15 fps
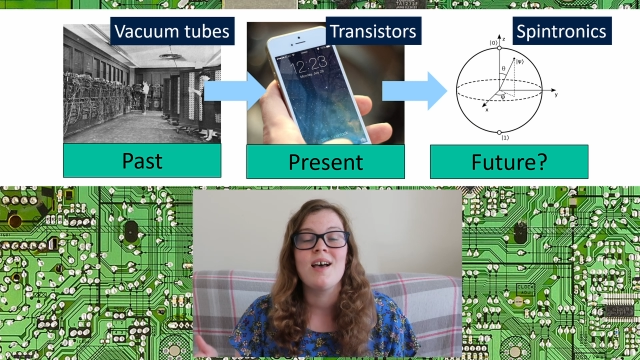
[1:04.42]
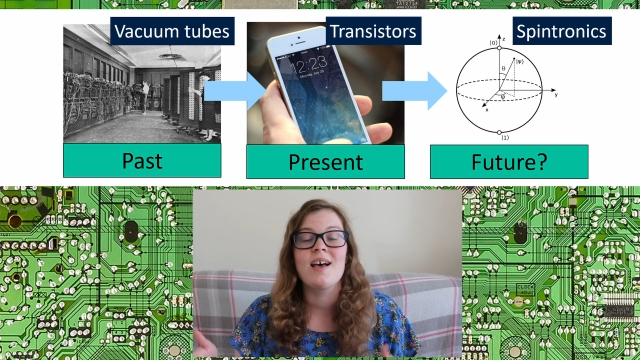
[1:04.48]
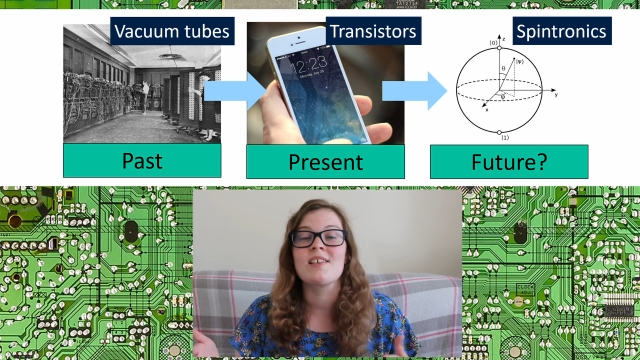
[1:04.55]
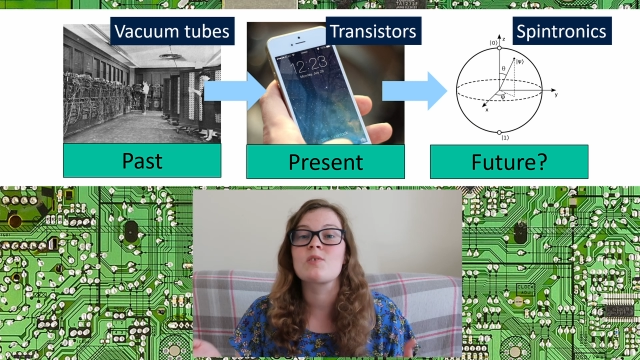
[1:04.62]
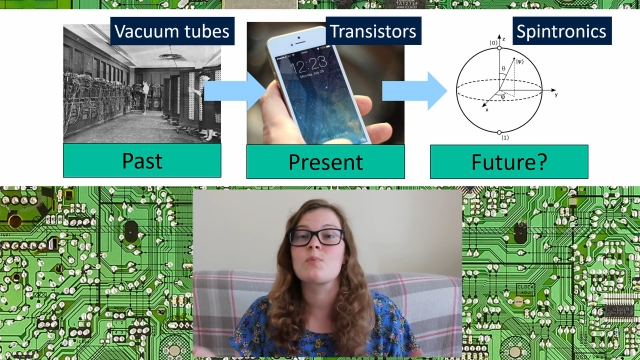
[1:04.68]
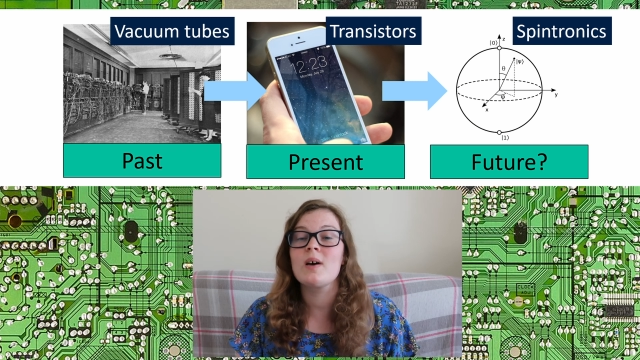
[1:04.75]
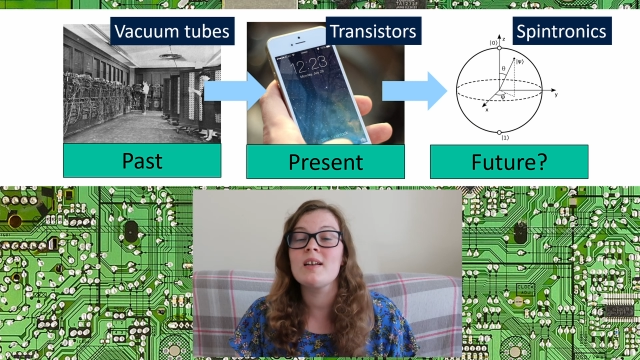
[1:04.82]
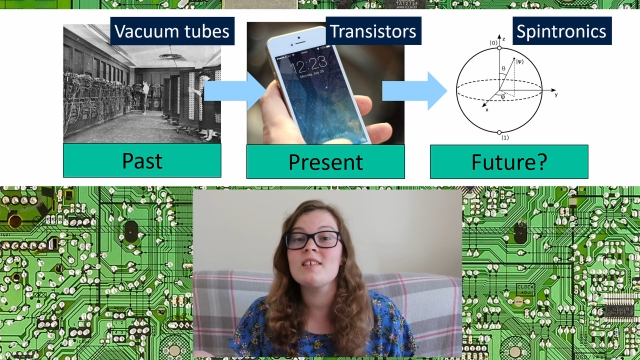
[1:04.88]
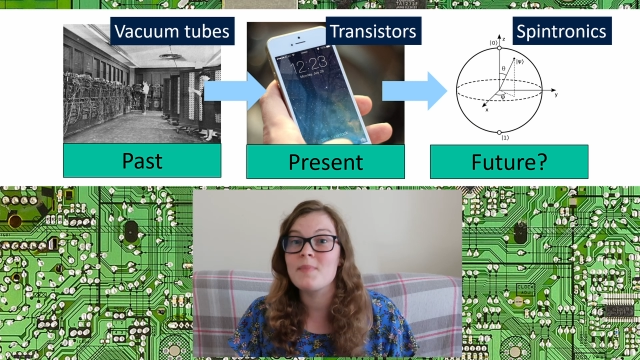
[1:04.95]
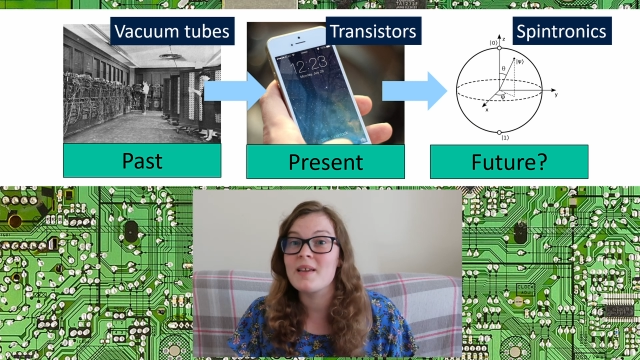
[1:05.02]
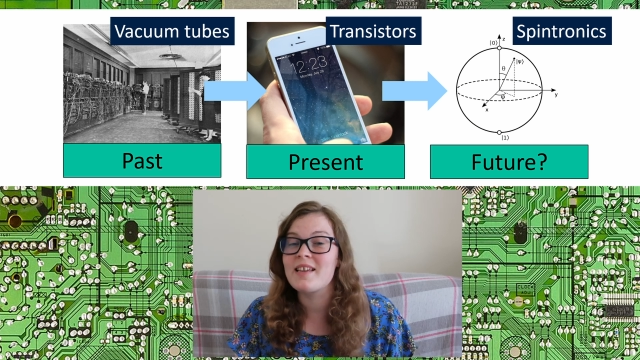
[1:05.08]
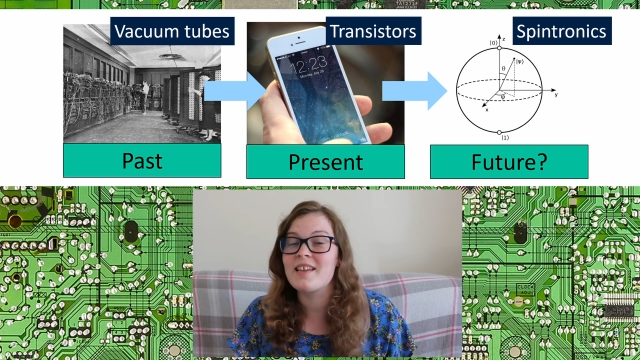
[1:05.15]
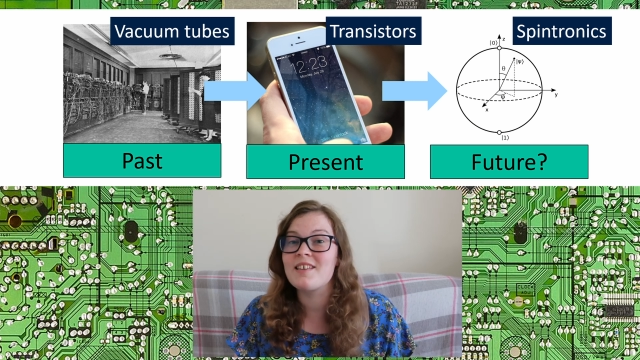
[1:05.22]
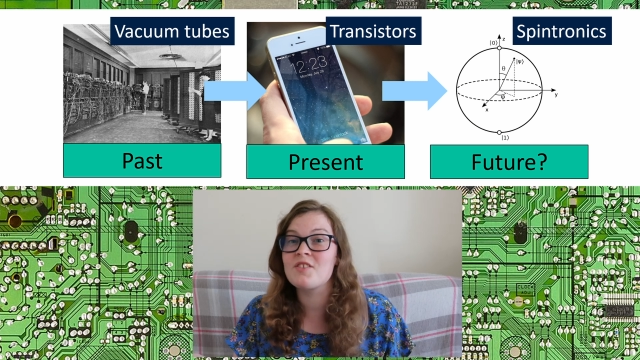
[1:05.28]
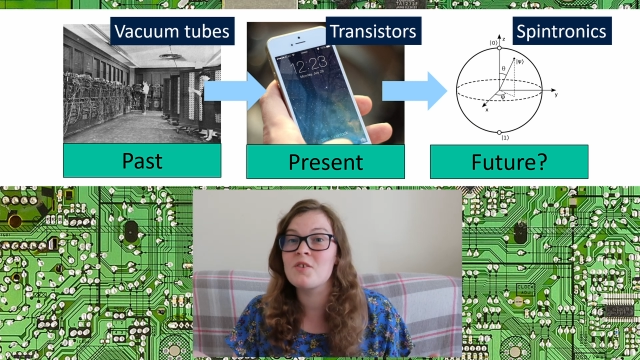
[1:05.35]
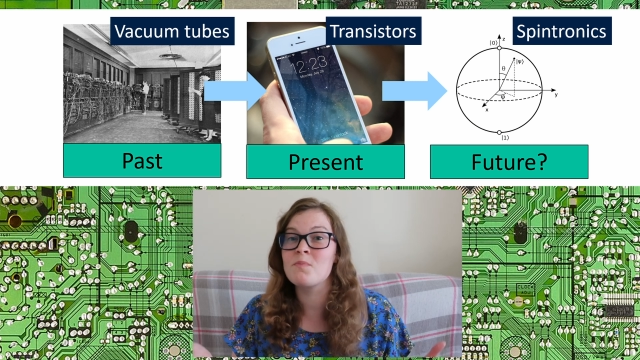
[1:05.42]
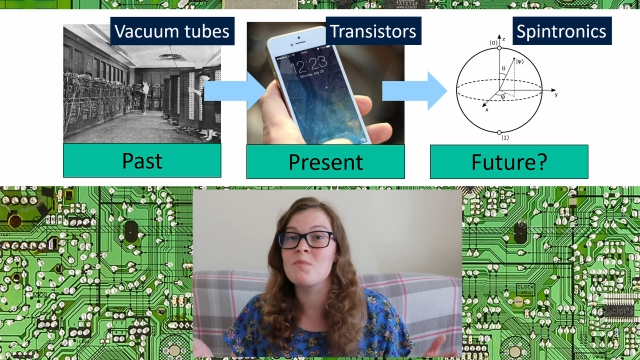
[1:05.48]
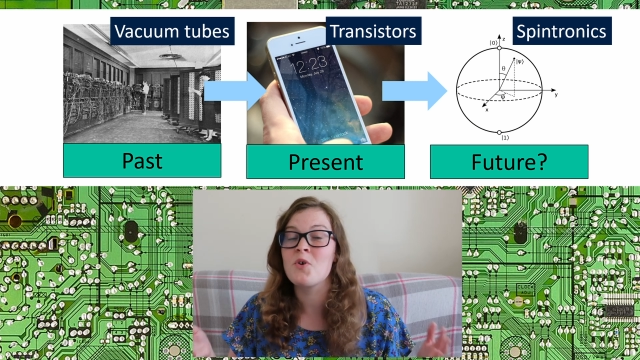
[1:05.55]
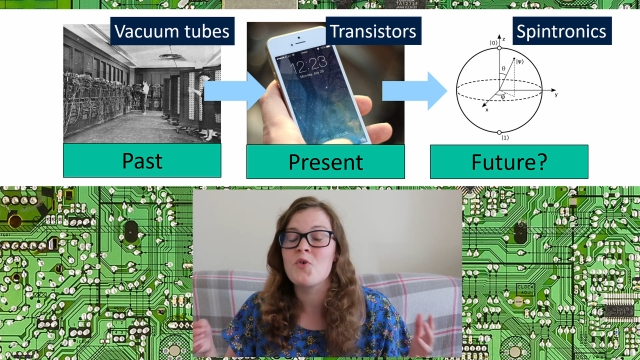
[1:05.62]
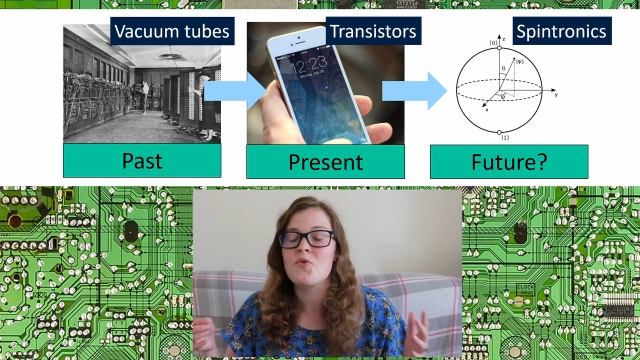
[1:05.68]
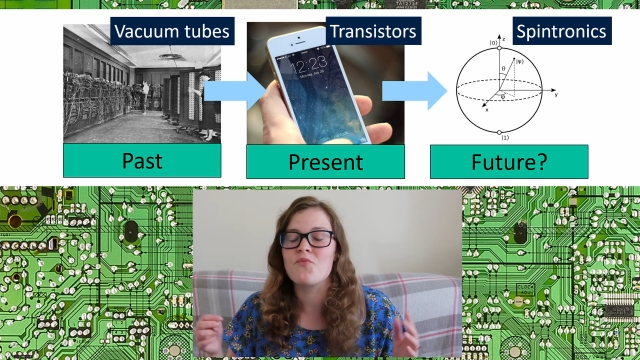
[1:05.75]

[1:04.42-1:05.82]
as well as making them